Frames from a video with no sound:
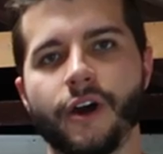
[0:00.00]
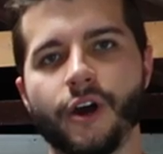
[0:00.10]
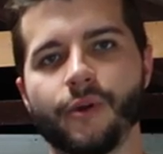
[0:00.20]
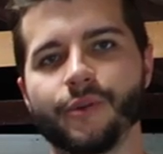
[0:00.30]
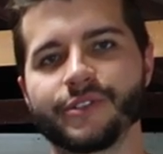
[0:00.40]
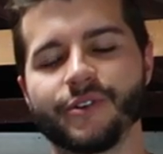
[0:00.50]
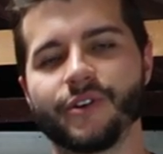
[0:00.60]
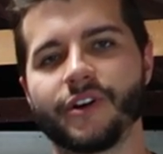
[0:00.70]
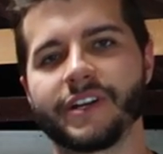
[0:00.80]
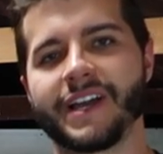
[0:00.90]
Alright, what's
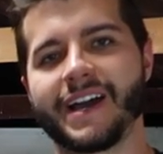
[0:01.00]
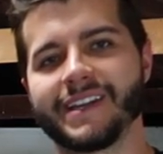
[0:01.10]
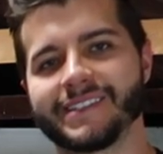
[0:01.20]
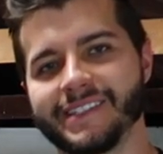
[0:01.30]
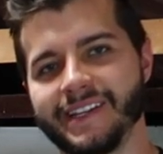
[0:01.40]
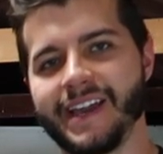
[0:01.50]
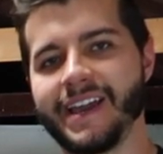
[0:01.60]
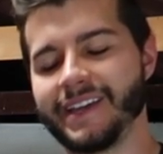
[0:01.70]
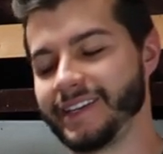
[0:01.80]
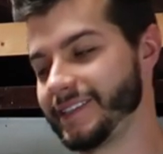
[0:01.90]
going on, guys?
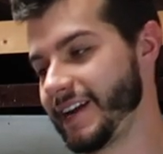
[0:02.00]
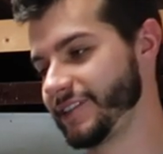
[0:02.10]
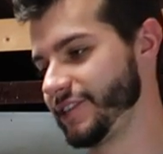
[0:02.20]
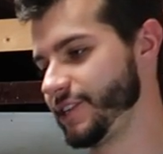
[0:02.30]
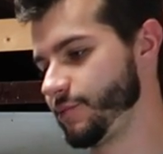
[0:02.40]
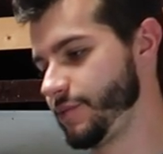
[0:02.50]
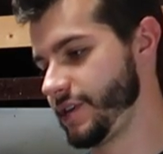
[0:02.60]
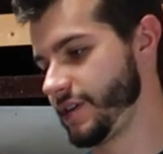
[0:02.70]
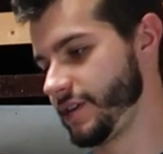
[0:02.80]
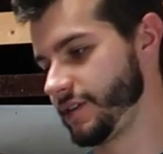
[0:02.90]
Today is actually going to
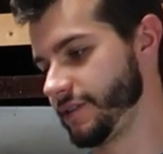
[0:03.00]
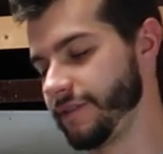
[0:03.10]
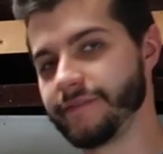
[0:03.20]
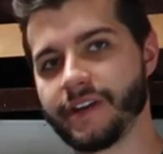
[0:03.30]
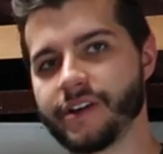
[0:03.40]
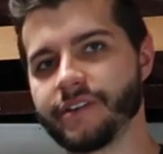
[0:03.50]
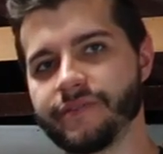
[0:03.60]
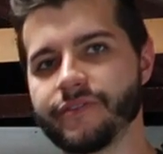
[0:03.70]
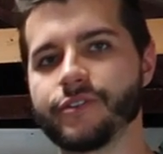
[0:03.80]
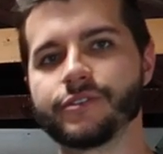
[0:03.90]
be the very
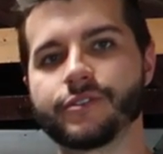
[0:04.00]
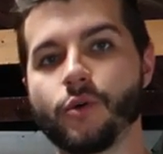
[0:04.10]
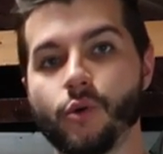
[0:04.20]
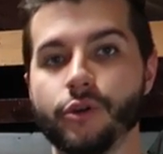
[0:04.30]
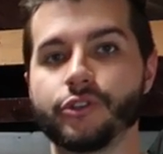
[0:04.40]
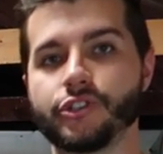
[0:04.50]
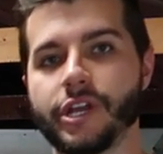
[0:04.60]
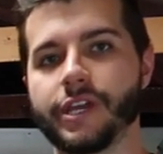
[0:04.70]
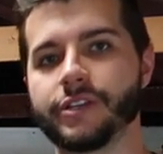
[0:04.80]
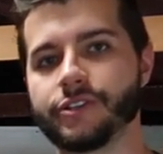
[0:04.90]
first oil
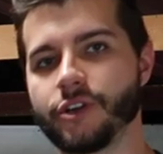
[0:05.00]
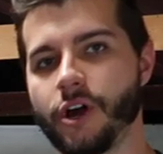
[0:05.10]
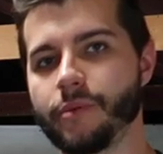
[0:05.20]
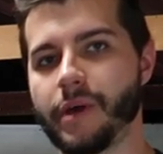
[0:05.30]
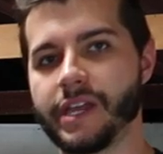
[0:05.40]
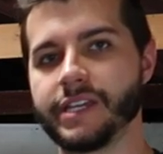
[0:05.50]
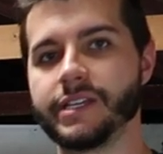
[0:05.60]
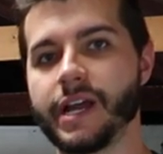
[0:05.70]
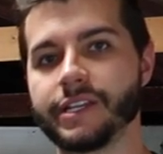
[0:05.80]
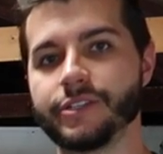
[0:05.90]
change on my
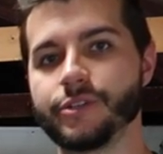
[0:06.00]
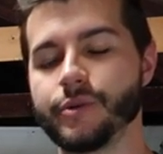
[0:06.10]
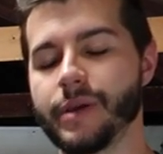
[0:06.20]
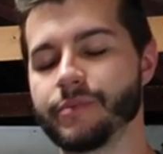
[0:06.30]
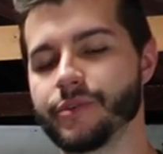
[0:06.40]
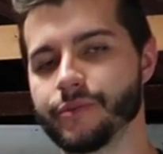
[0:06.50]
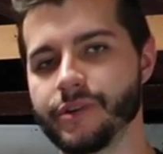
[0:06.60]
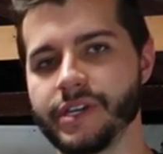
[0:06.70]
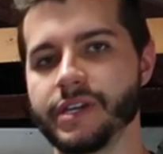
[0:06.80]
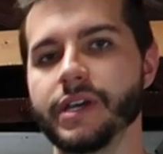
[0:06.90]
E ninety-two M
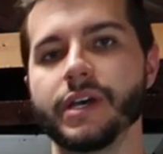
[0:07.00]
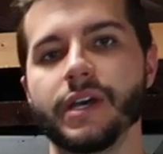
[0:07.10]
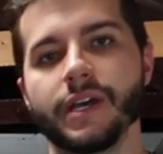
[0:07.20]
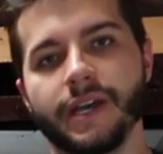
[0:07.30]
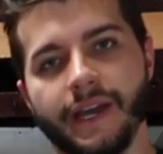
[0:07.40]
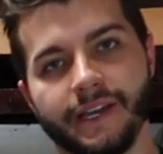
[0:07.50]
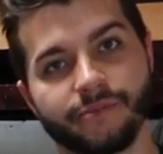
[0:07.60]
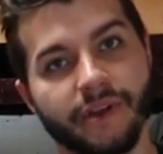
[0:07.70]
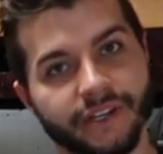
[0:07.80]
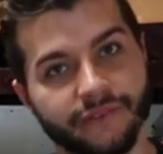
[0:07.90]
three.
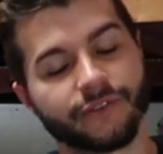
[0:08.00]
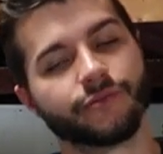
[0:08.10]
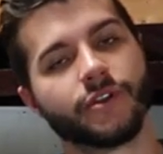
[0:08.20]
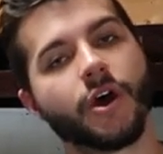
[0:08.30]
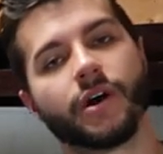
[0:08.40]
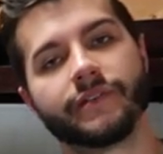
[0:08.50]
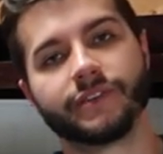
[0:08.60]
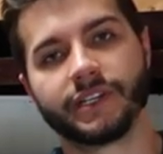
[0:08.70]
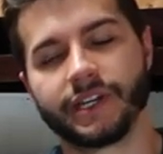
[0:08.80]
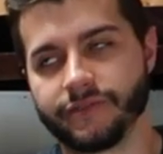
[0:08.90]
As many of you know, I
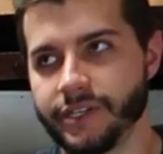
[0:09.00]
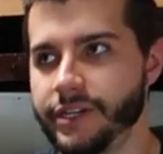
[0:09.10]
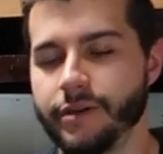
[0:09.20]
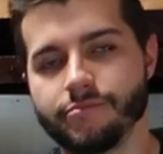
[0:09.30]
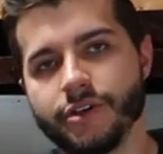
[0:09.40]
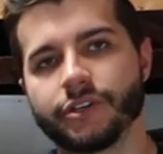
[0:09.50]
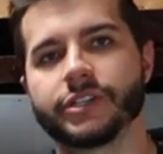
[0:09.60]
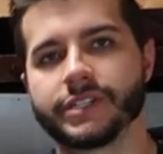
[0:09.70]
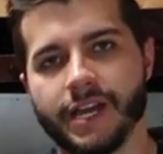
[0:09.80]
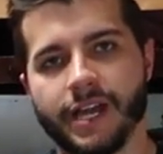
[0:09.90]
feel like I've said it a
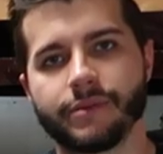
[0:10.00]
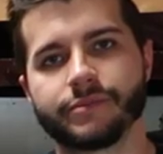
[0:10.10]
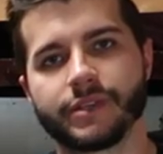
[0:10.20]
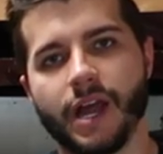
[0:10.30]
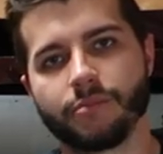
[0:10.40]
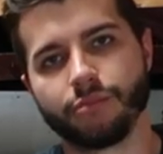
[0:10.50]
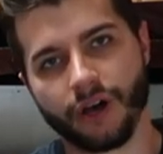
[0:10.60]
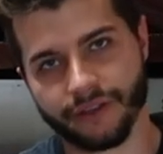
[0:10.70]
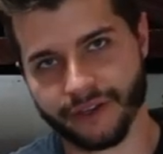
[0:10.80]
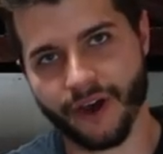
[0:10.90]
million times, I
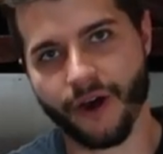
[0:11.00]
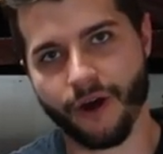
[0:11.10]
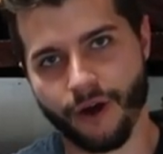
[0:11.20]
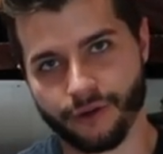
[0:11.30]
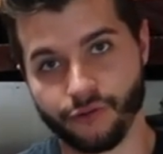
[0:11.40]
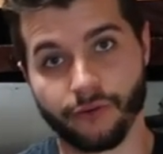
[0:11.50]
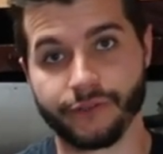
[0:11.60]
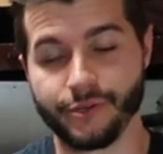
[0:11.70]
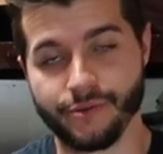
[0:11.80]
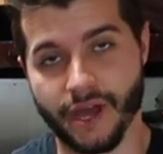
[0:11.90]
bought the car,
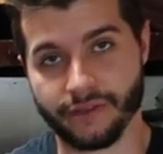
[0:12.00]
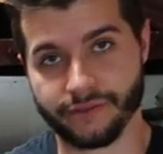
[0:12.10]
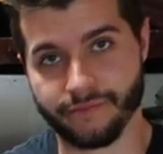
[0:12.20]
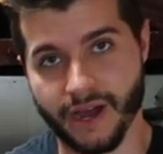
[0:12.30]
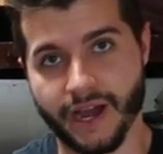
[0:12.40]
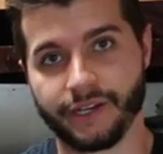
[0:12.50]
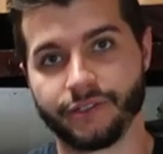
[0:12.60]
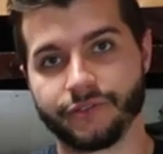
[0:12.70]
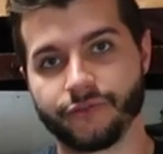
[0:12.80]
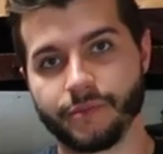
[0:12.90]
drove it two thousand
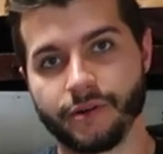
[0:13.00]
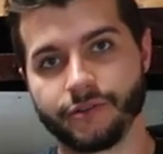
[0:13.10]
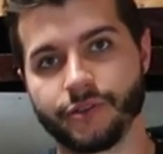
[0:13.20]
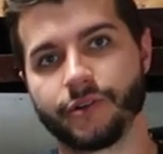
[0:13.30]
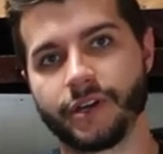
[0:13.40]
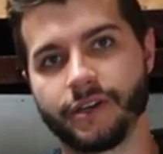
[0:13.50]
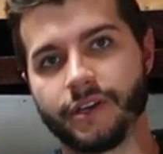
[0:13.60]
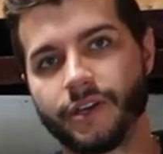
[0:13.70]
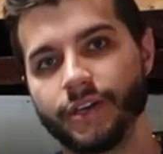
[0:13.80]
miles from Arizona